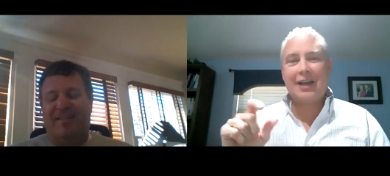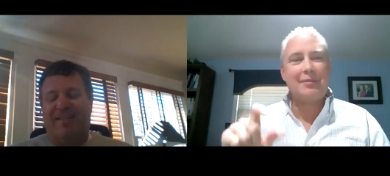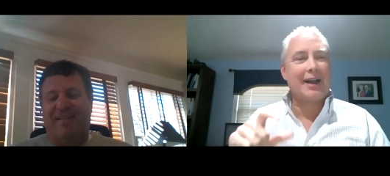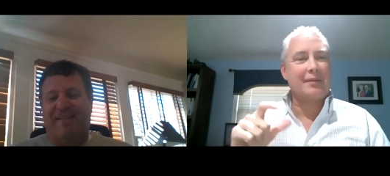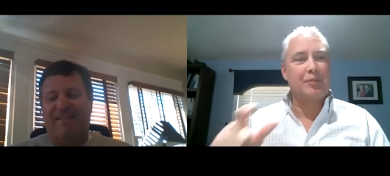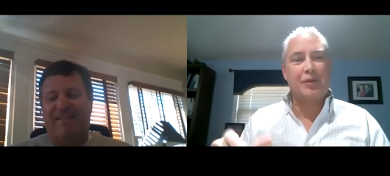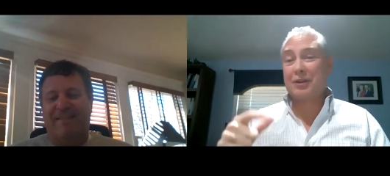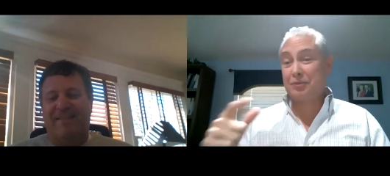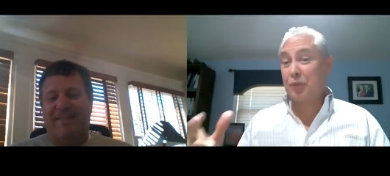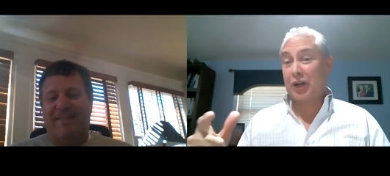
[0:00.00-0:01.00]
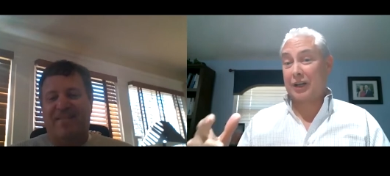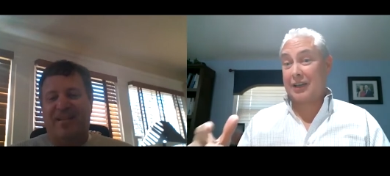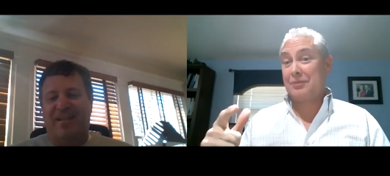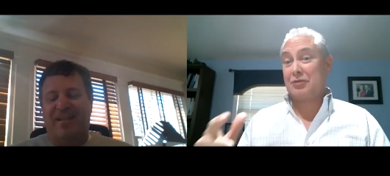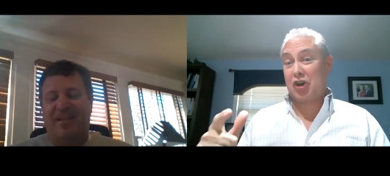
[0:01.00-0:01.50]
Speaker 1: about a, this book
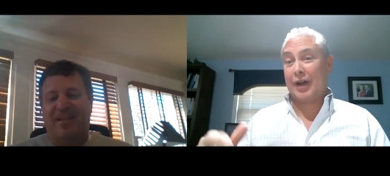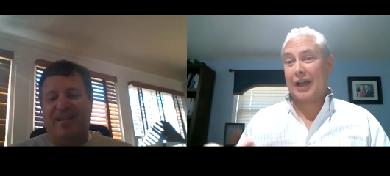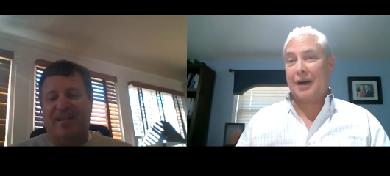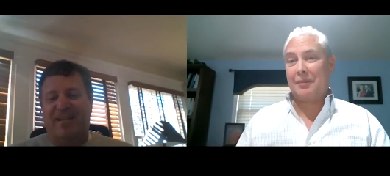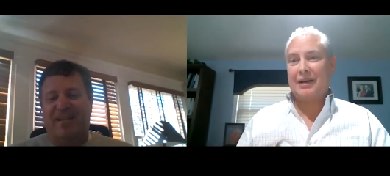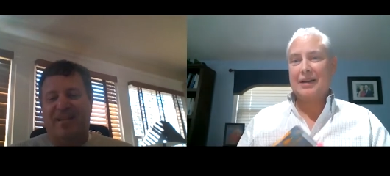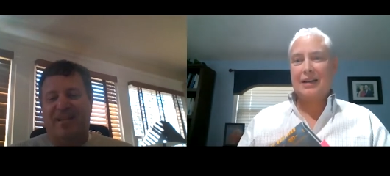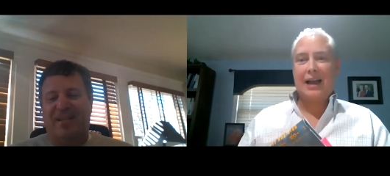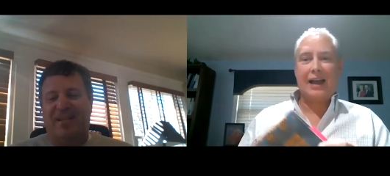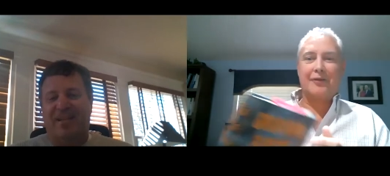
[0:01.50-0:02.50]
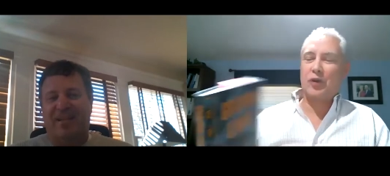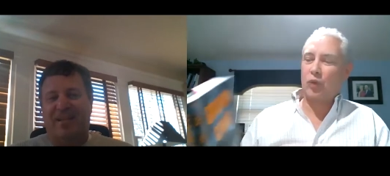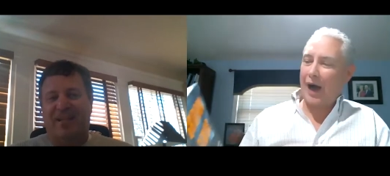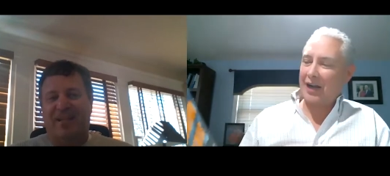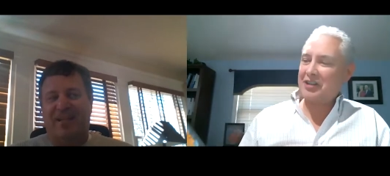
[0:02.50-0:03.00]
keeps showing up. And if you're
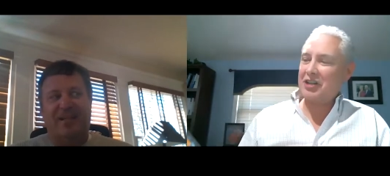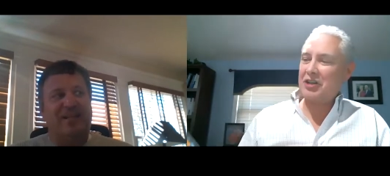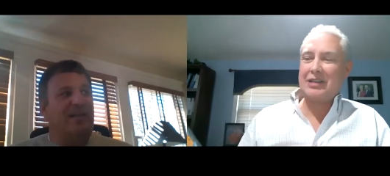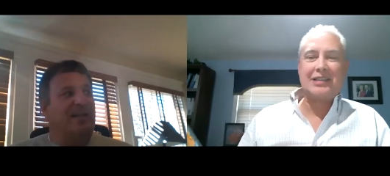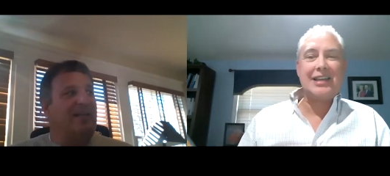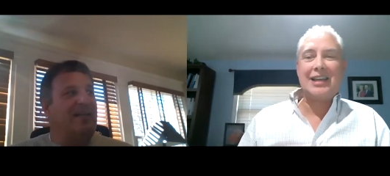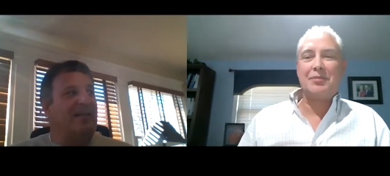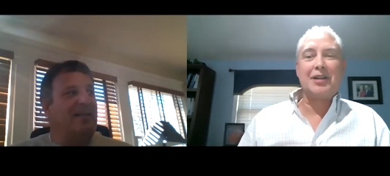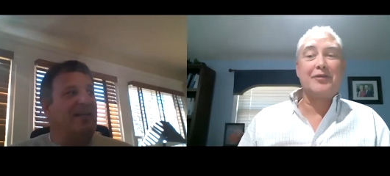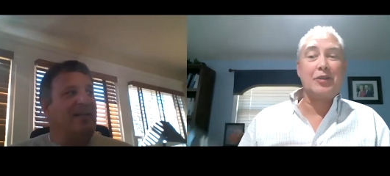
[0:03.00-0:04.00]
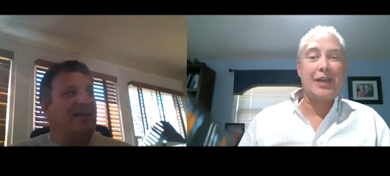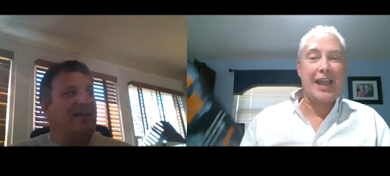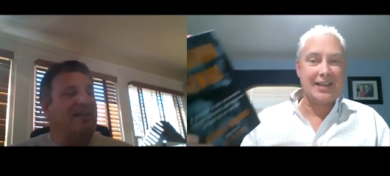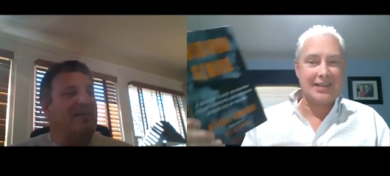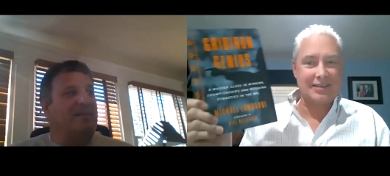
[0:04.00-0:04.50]
watching, you can see it. But if you
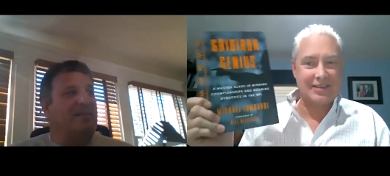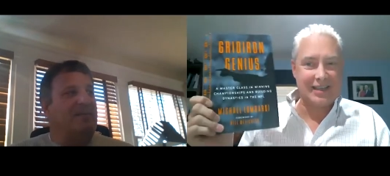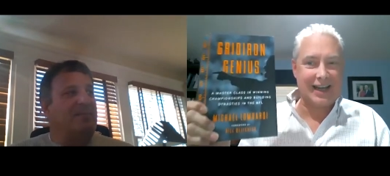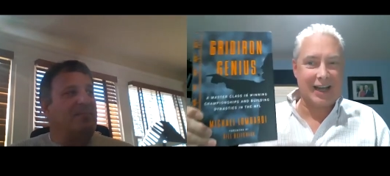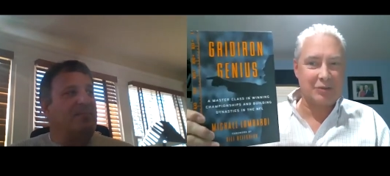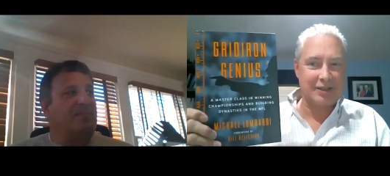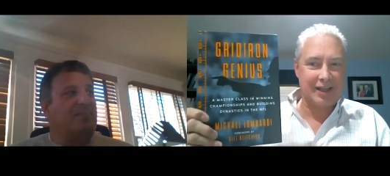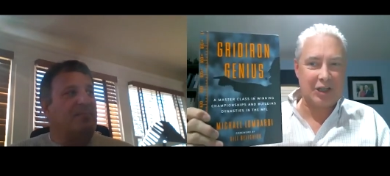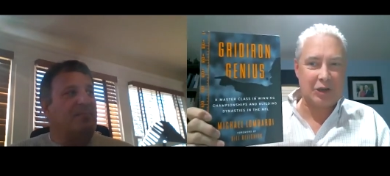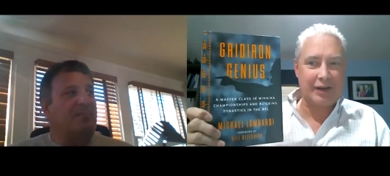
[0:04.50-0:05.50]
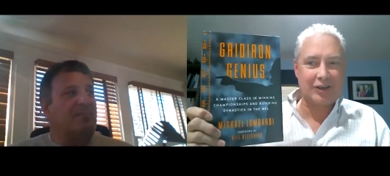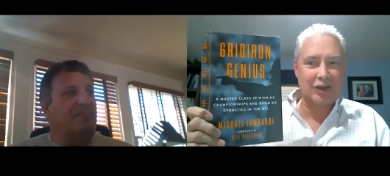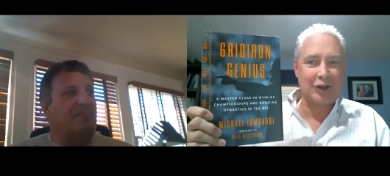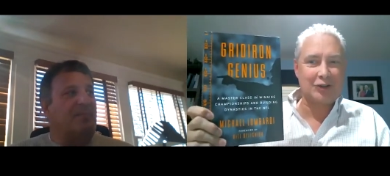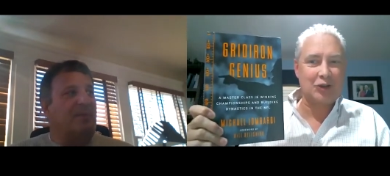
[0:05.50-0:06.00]
can't see it, I will tell you it is
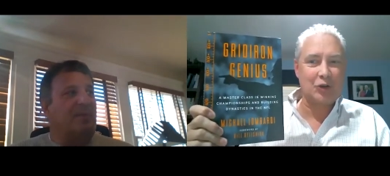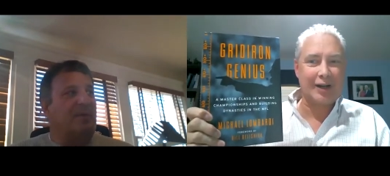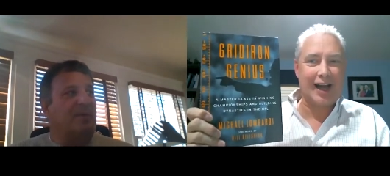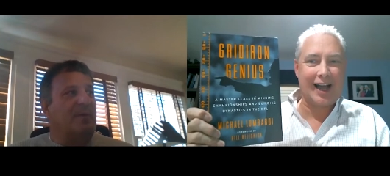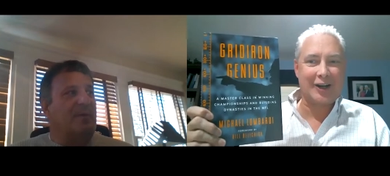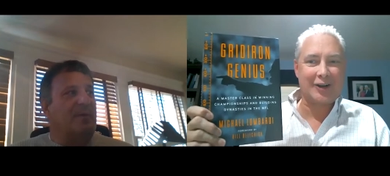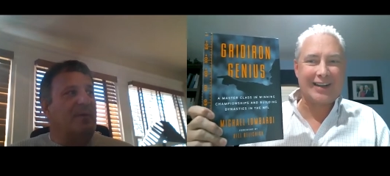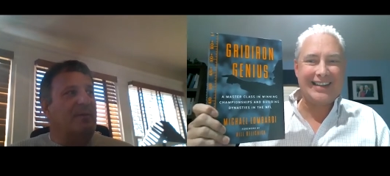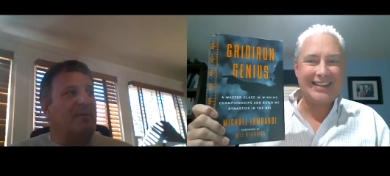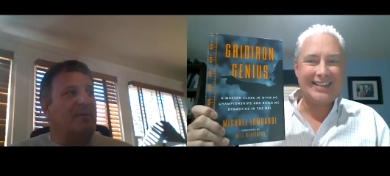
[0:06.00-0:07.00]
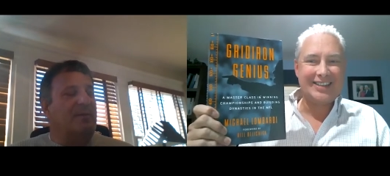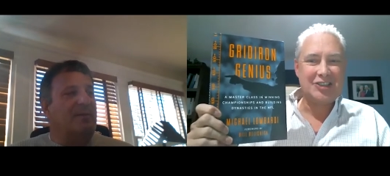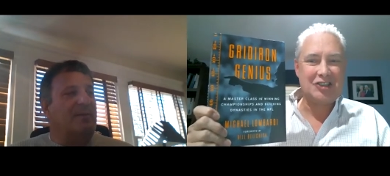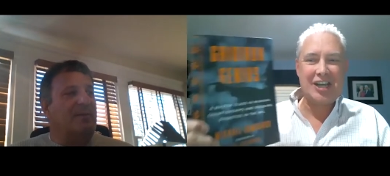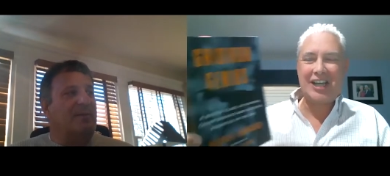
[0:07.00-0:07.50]
called Gridiron
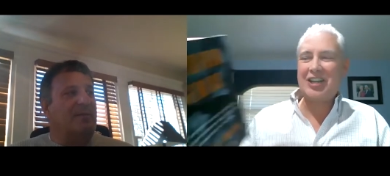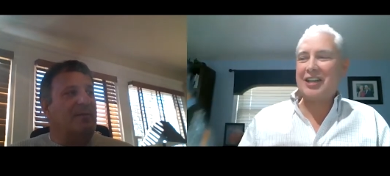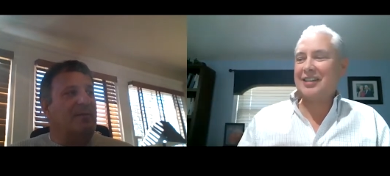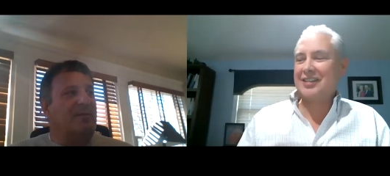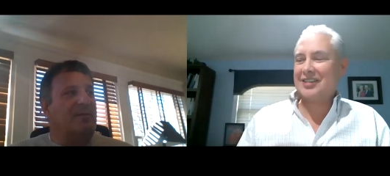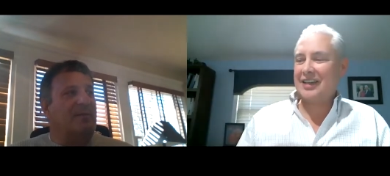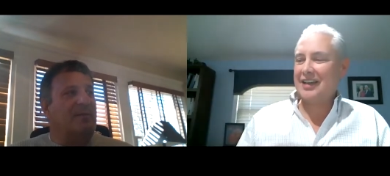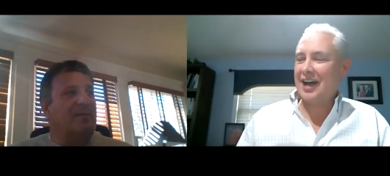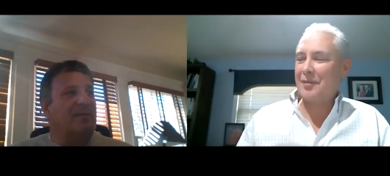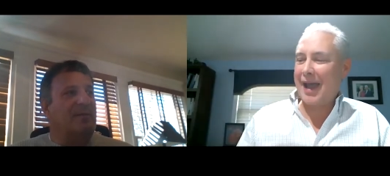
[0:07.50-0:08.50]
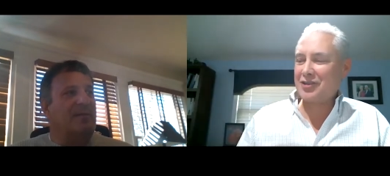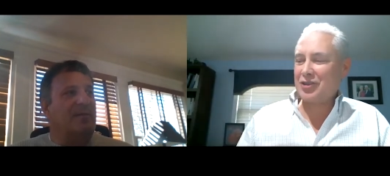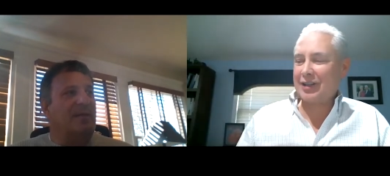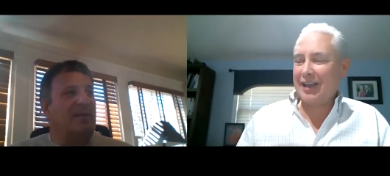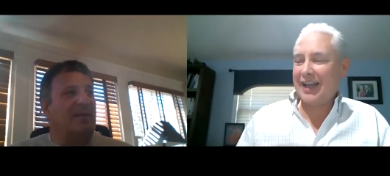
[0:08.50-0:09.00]
Genius, a master
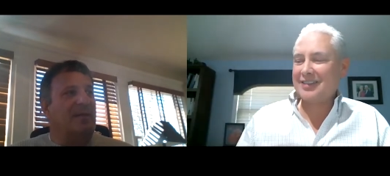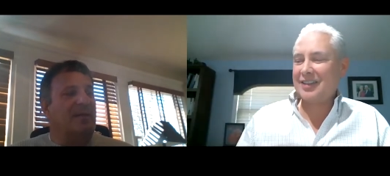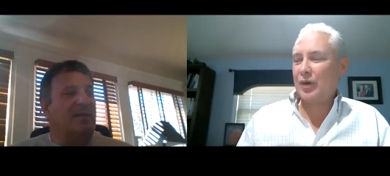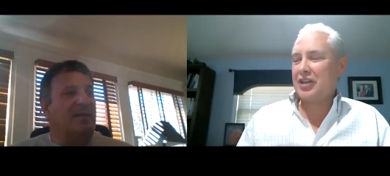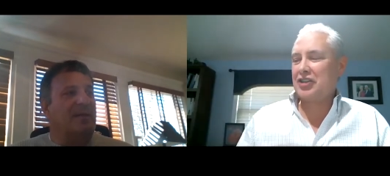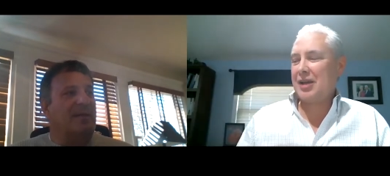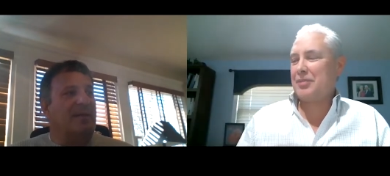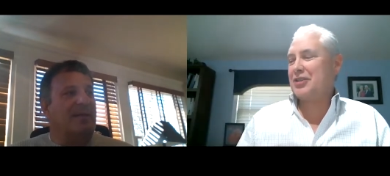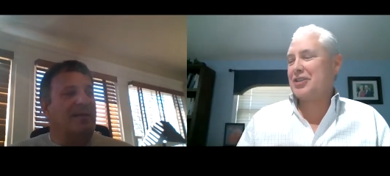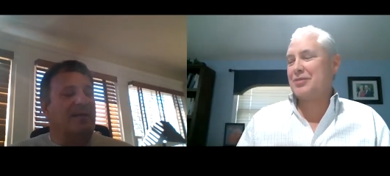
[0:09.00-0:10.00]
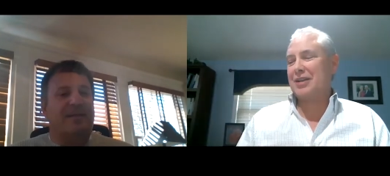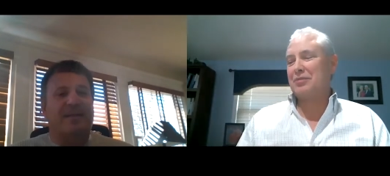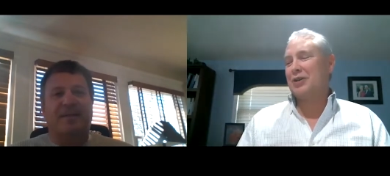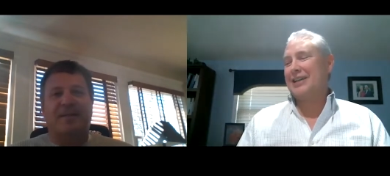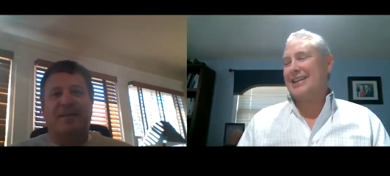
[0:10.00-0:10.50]
class in winning championships and
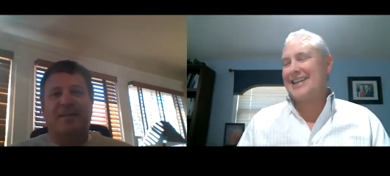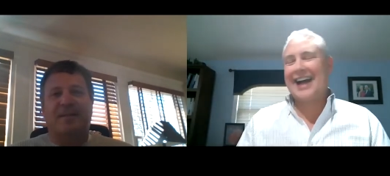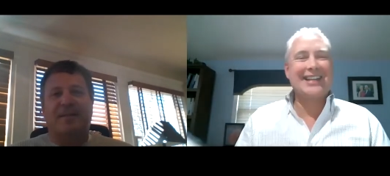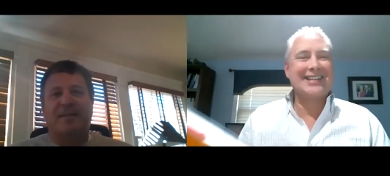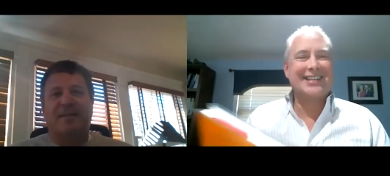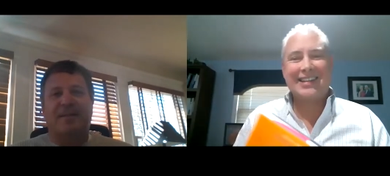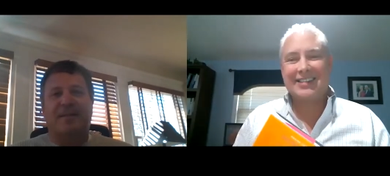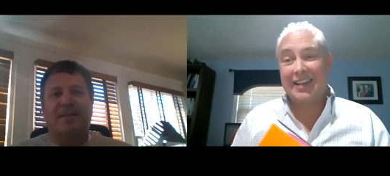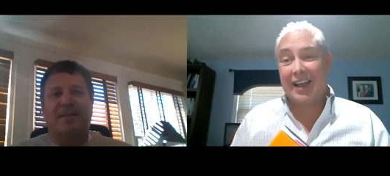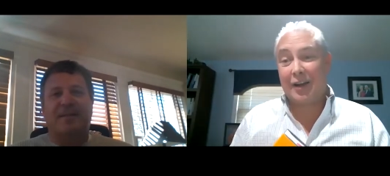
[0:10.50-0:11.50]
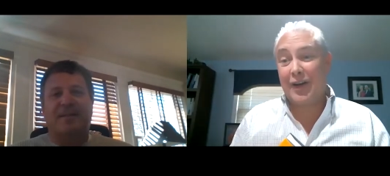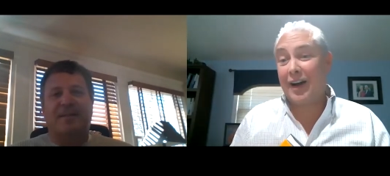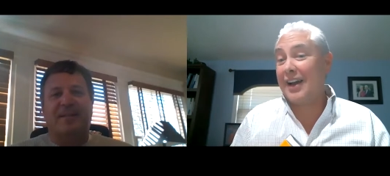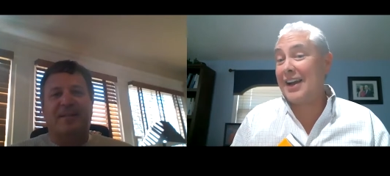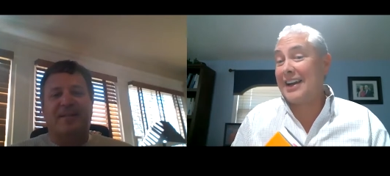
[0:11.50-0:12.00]
building dynasties in the
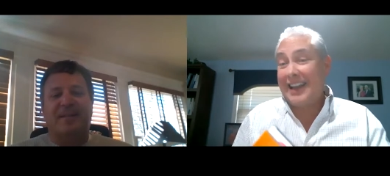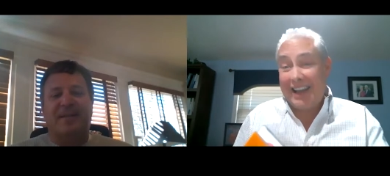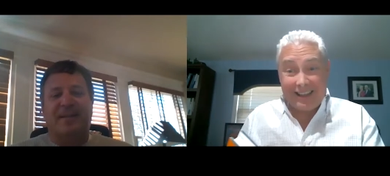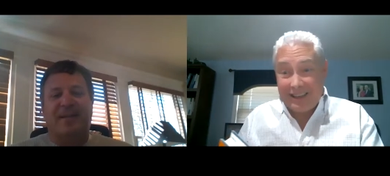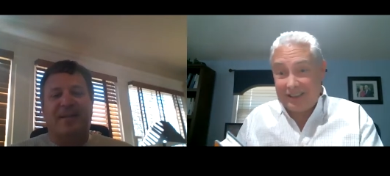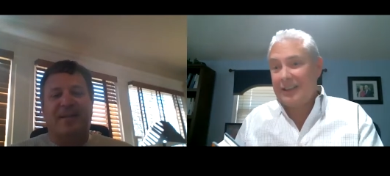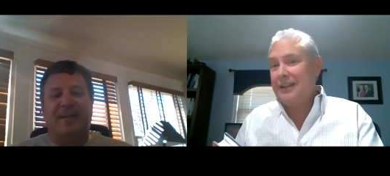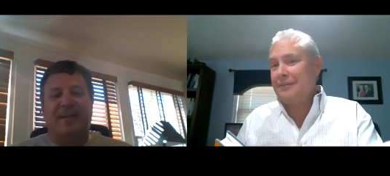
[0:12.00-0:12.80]
NFL. And it is